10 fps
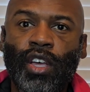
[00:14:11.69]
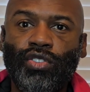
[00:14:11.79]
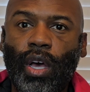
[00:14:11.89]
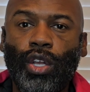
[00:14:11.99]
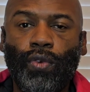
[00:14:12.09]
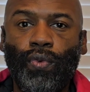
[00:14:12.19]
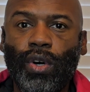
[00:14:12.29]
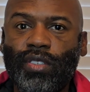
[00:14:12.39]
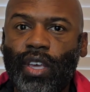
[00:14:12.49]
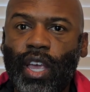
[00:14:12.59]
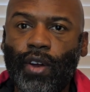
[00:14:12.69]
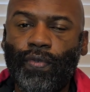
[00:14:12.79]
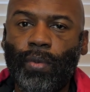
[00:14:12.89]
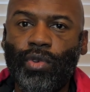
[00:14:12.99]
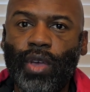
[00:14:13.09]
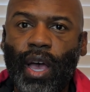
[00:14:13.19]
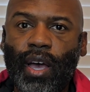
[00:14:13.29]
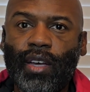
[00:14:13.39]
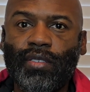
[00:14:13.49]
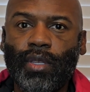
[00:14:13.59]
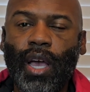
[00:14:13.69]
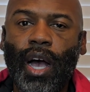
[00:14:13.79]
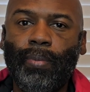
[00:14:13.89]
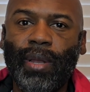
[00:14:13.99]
So I look forward to hearing from you guys. God